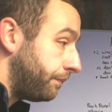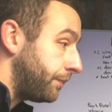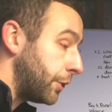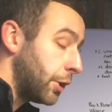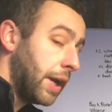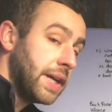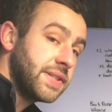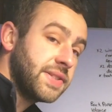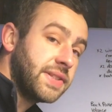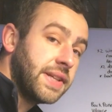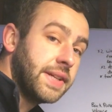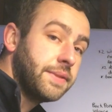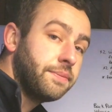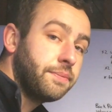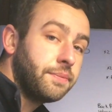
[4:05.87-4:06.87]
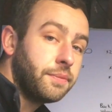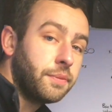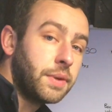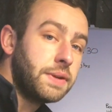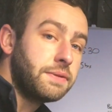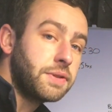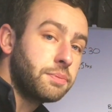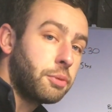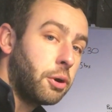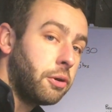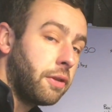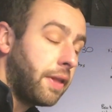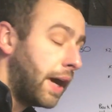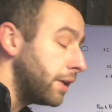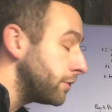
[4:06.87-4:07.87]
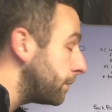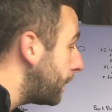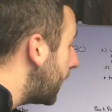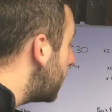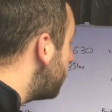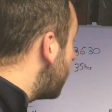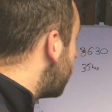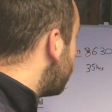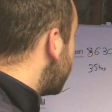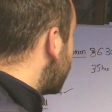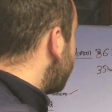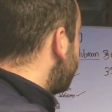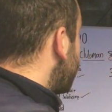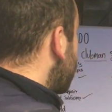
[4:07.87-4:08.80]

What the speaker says: you guessed it. We've just broke the £1,000 barrier.